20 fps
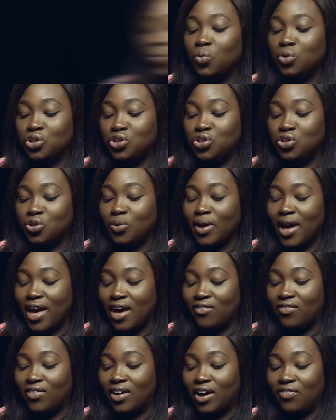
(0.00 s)
would you
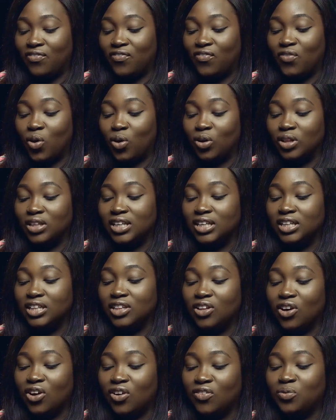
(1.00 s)
ever fall
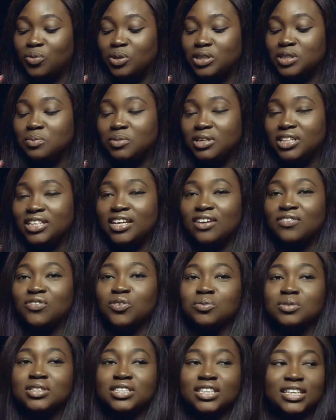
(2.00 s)
in love with me day
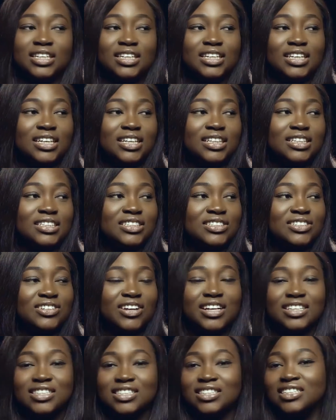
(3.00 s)
from Skinny Girl in
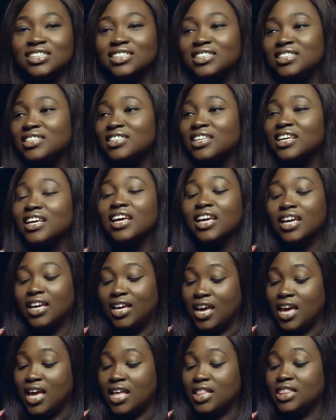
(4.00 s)
Transit?
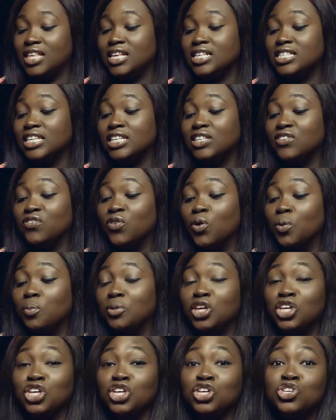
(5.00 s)
This is
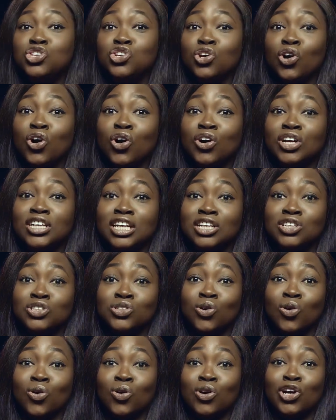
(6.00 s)
from Ijo
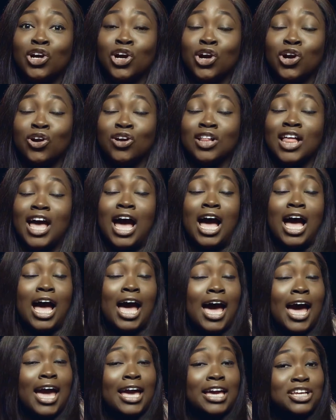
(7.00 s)
underscore girl.
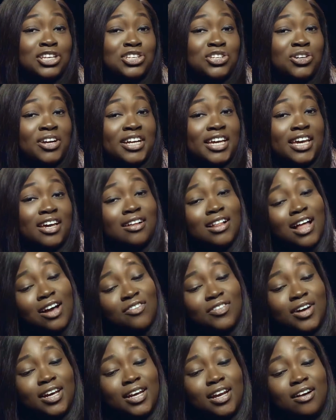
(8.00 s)
Hi, Ijo girl.
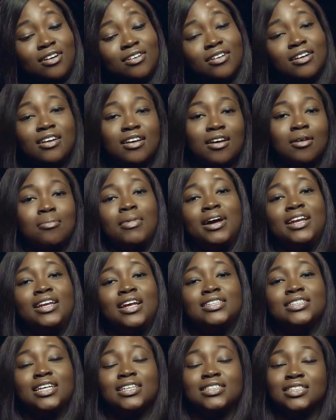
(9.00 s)
How far now? My
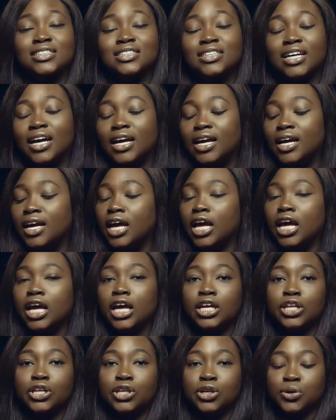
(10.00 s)
daughter sister.
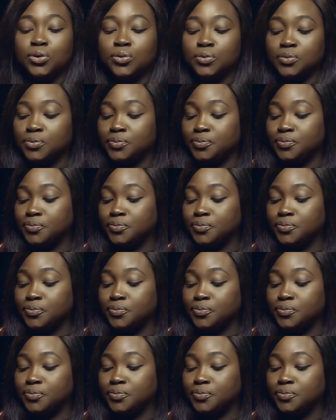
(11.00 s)
No.